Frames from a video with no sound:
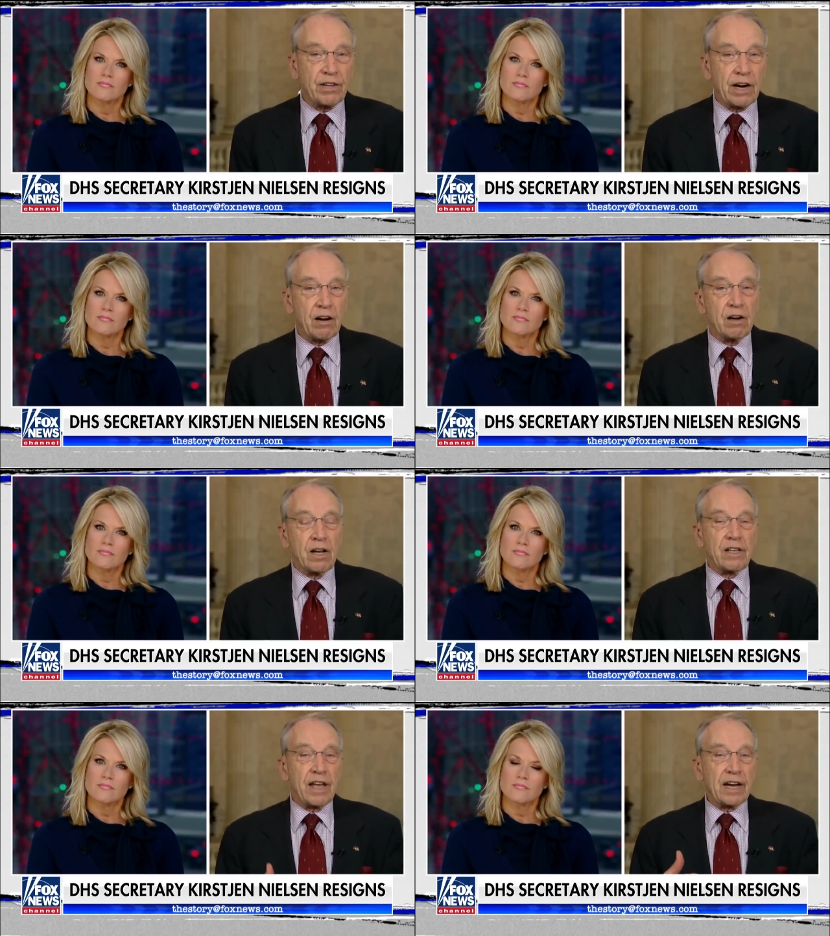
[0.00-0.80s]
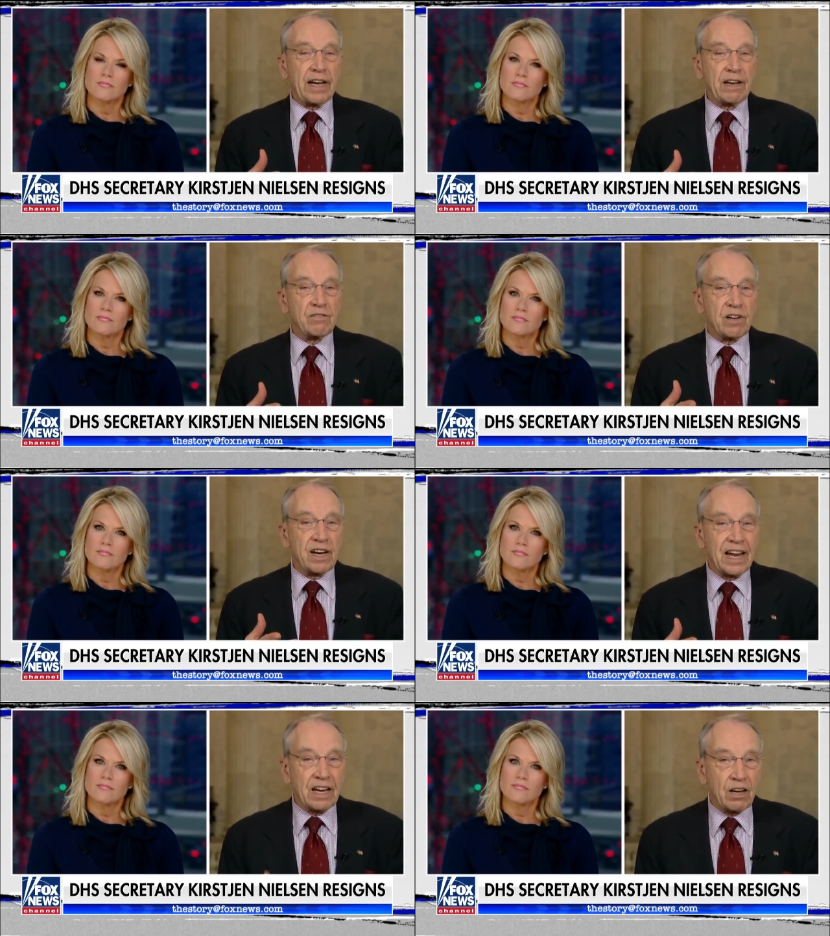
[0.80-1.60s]
Speaker 1: there that give
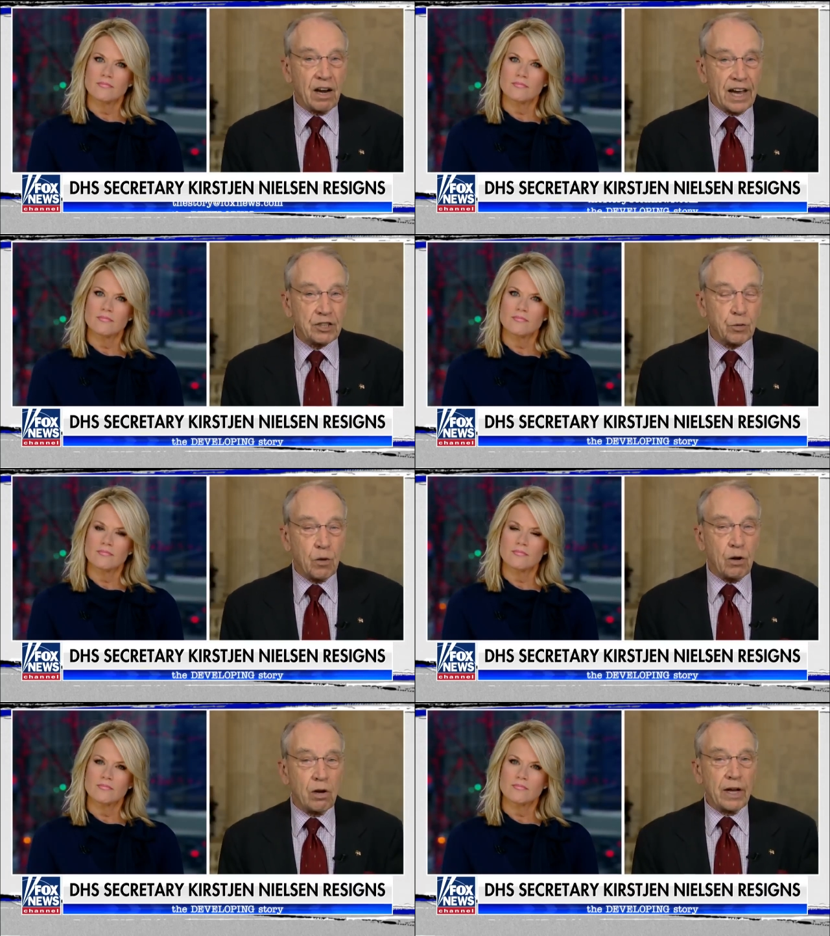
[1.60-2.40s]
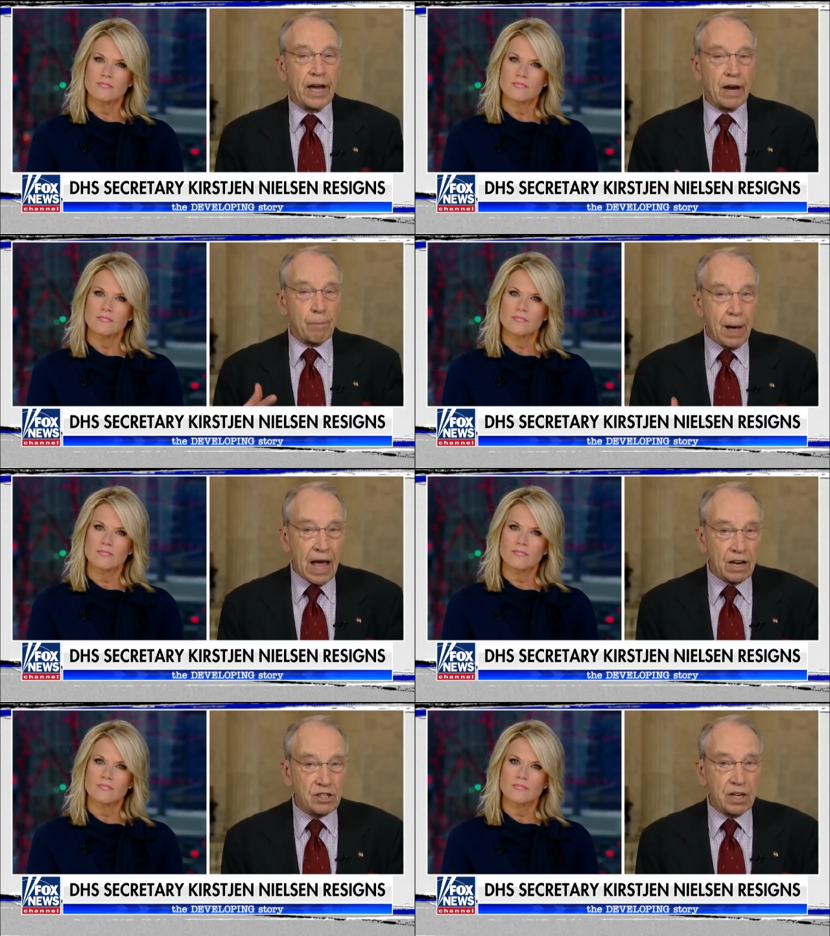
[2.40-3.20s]
an intellectual and a
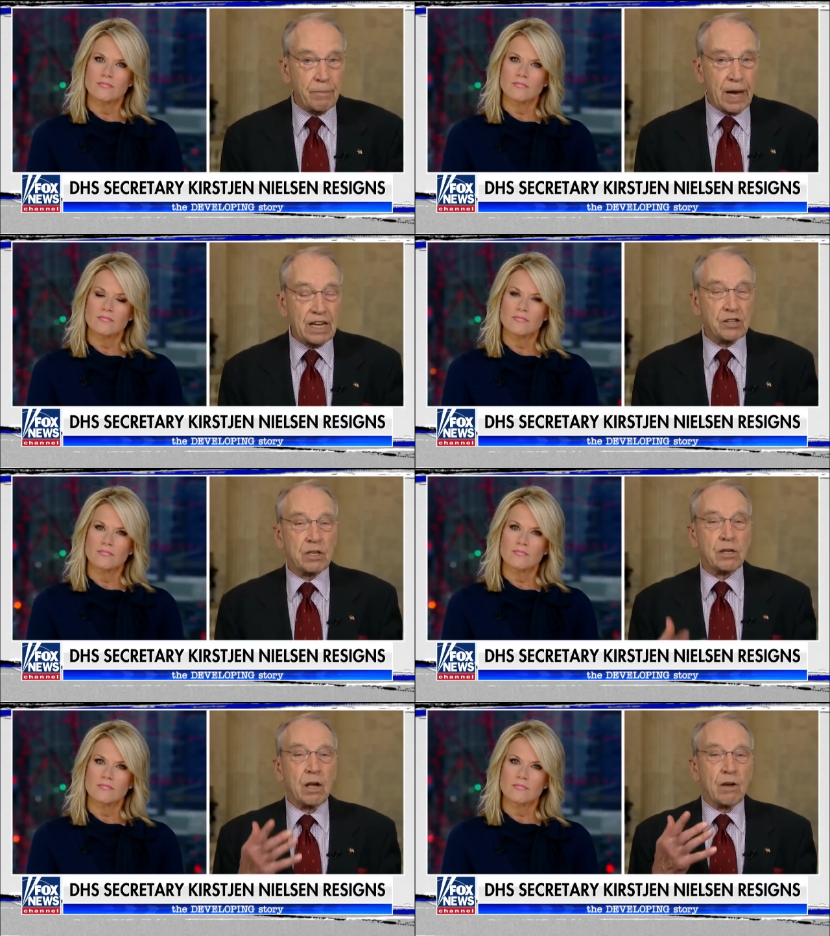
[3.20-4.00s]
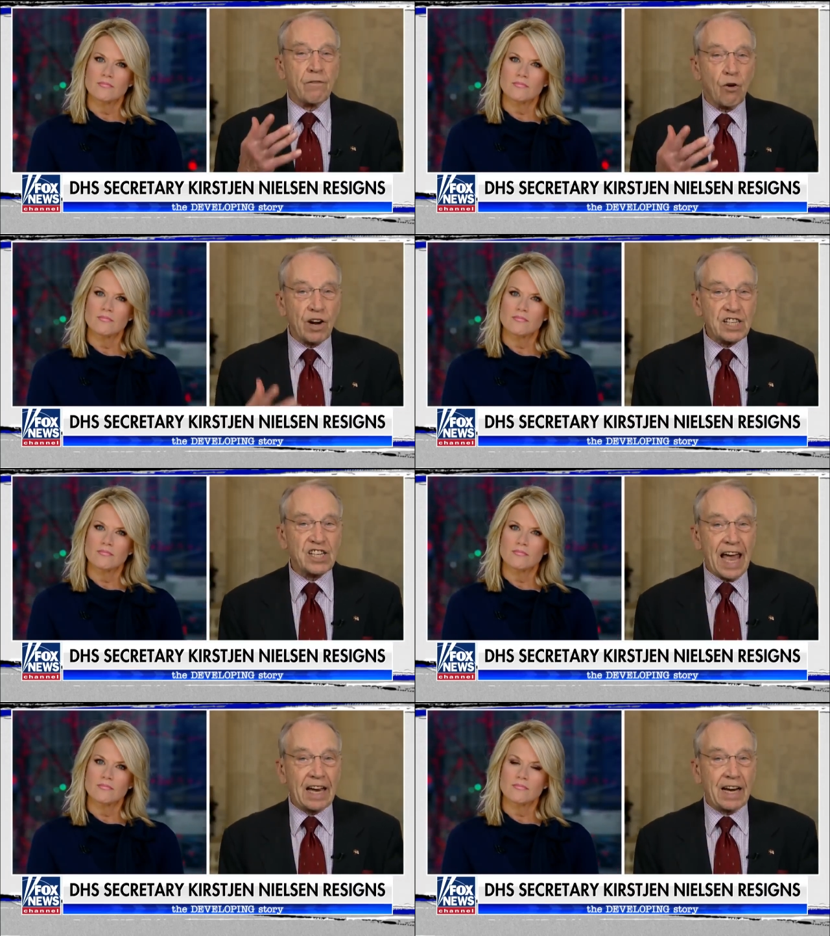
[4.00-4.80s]
policy basis for
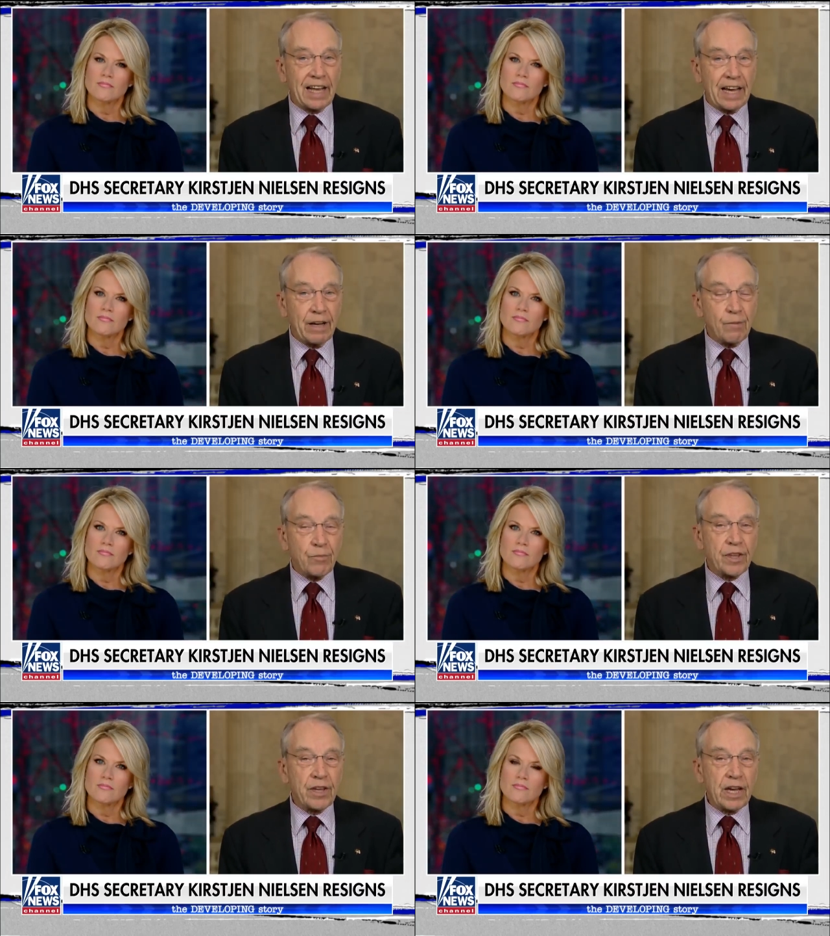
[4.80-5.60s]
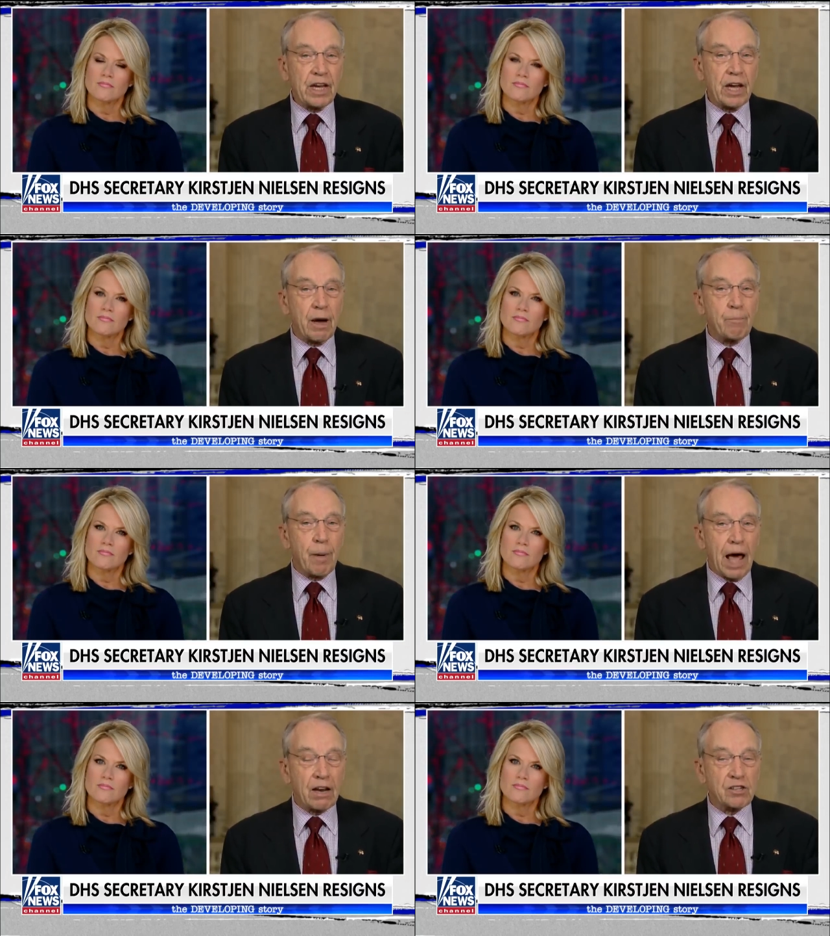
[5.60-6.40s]
exactly the uh,
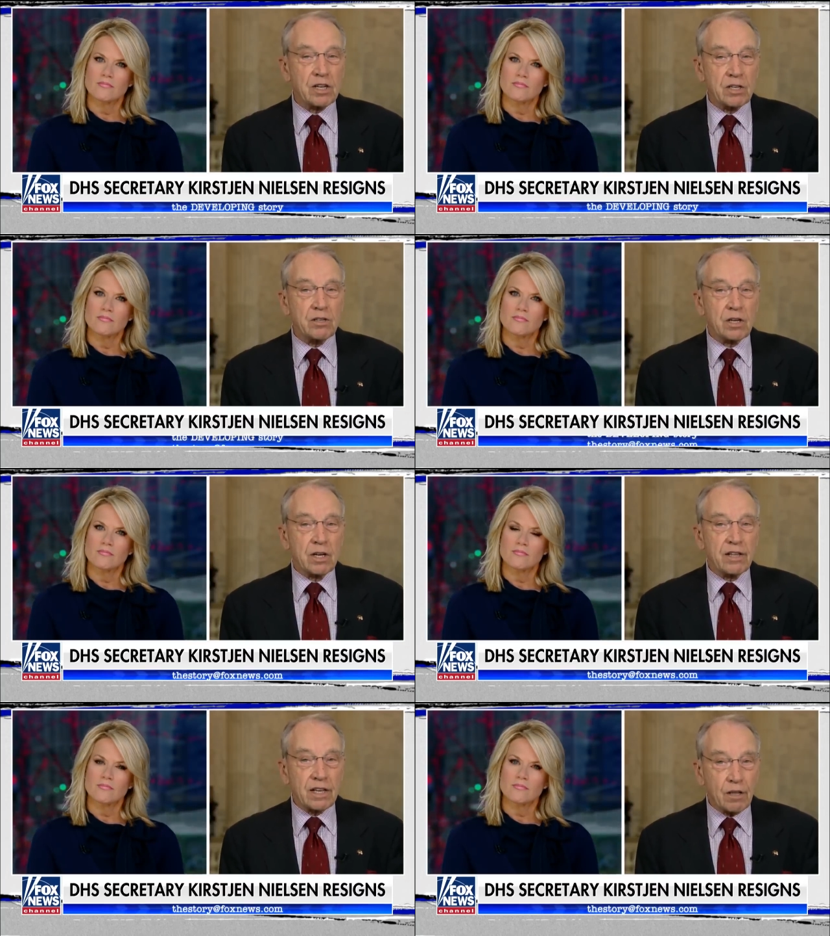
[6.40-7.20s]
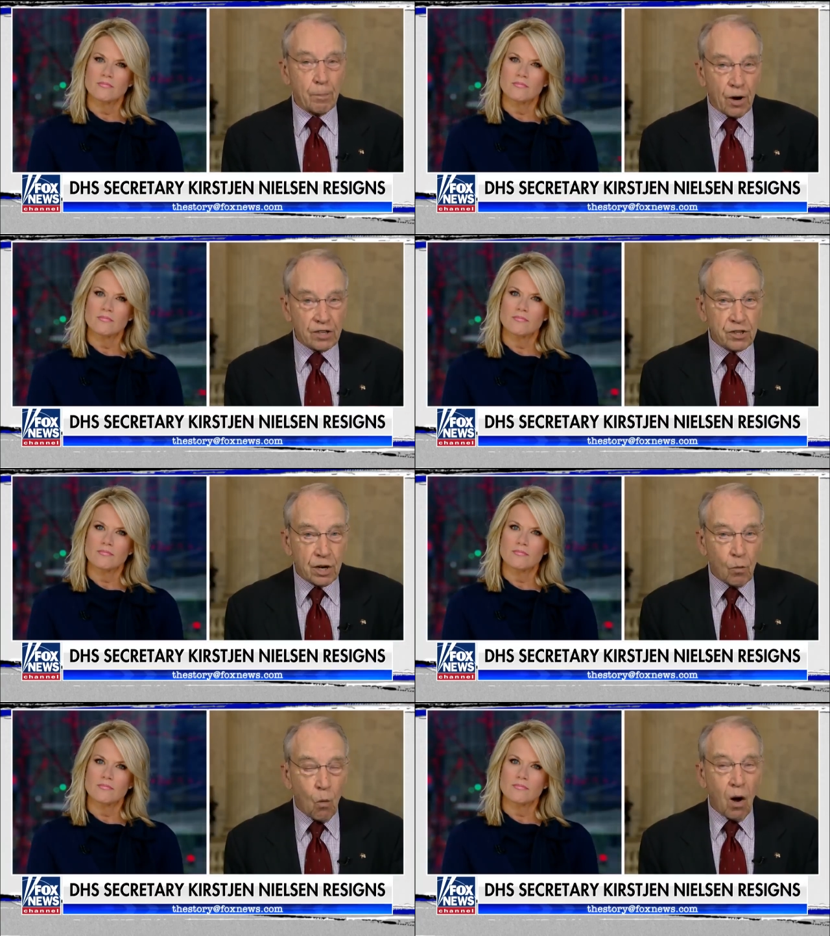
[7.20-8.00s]
policies that the
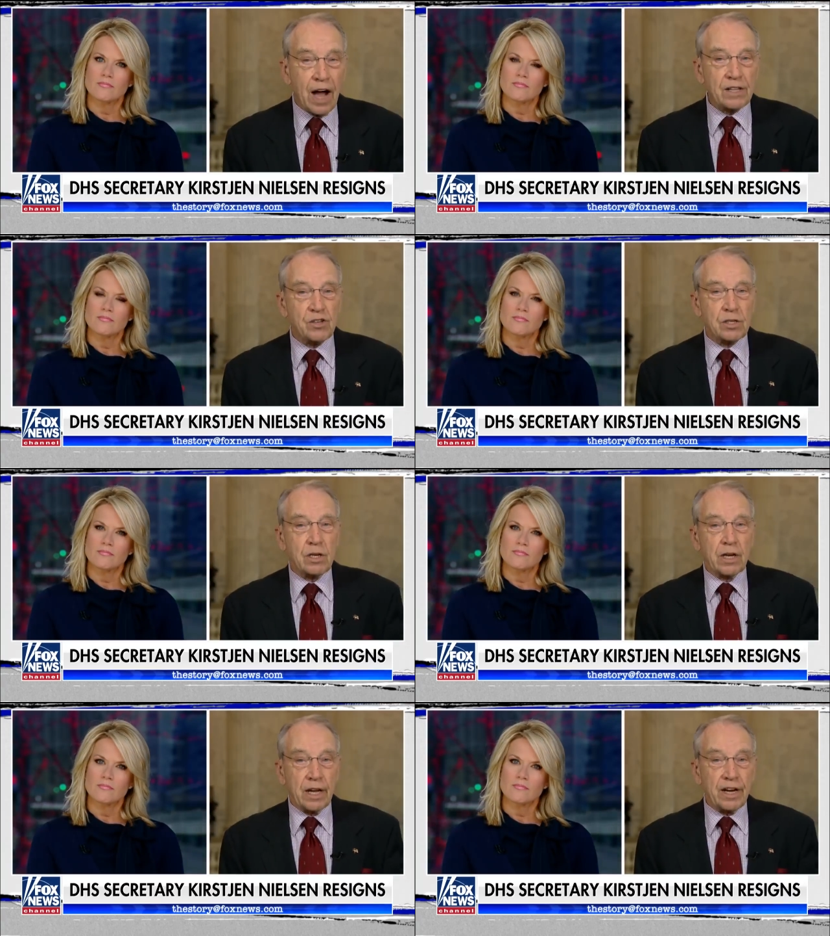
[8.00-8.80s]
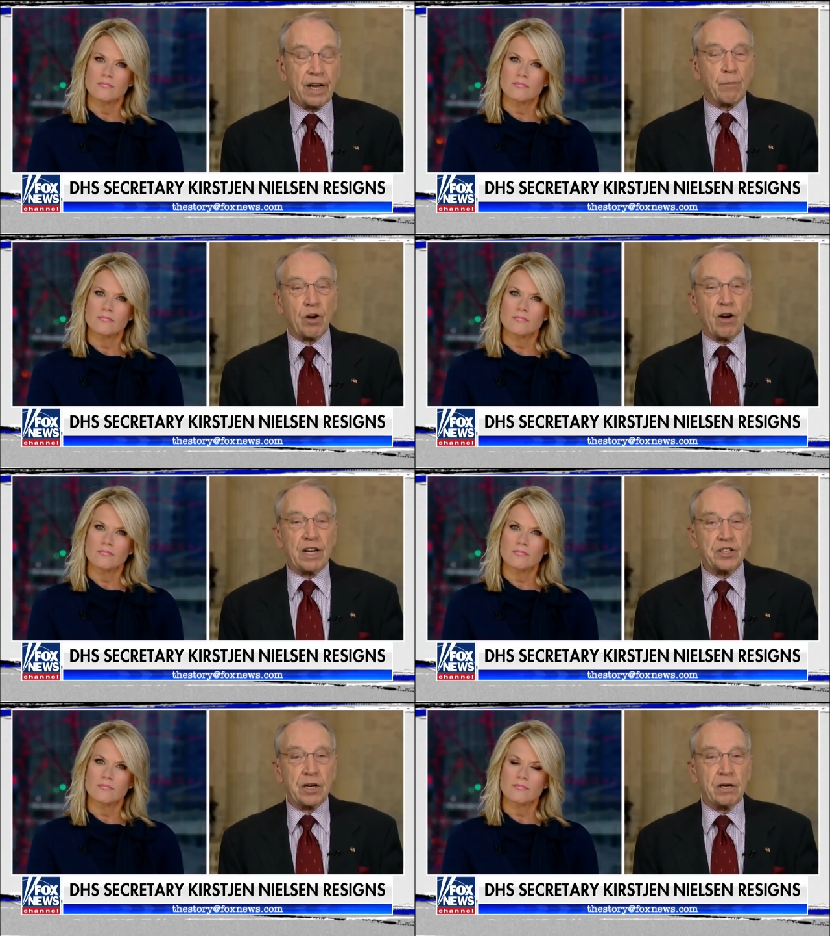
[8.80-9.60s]
president wants in
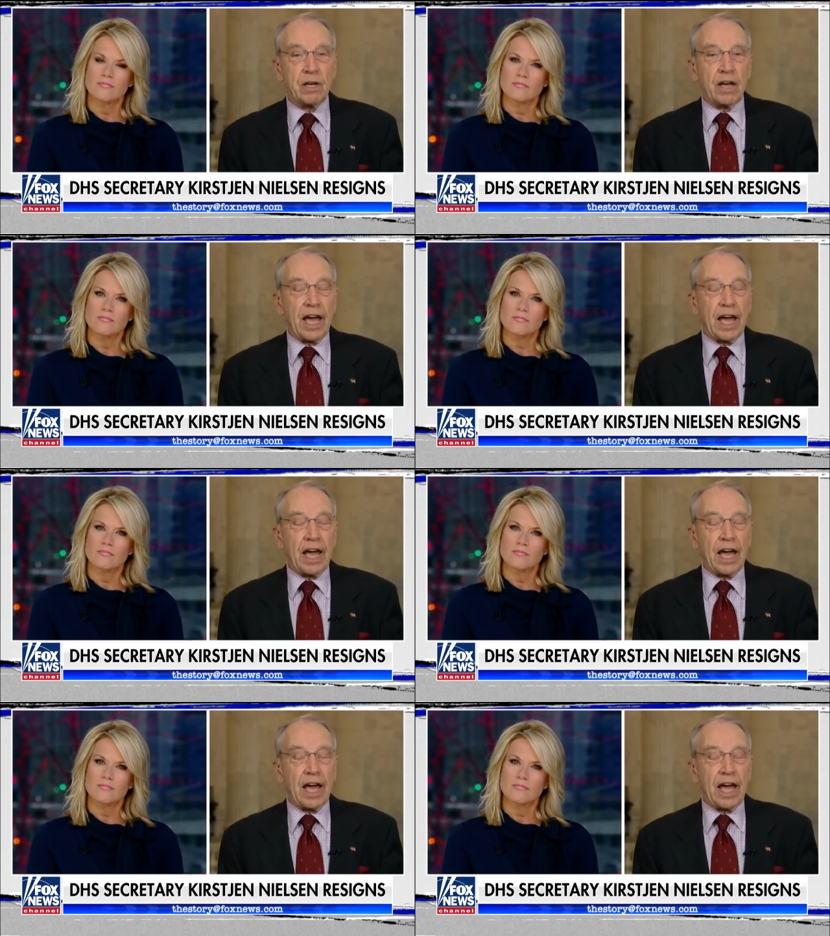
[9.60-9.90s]
immigration.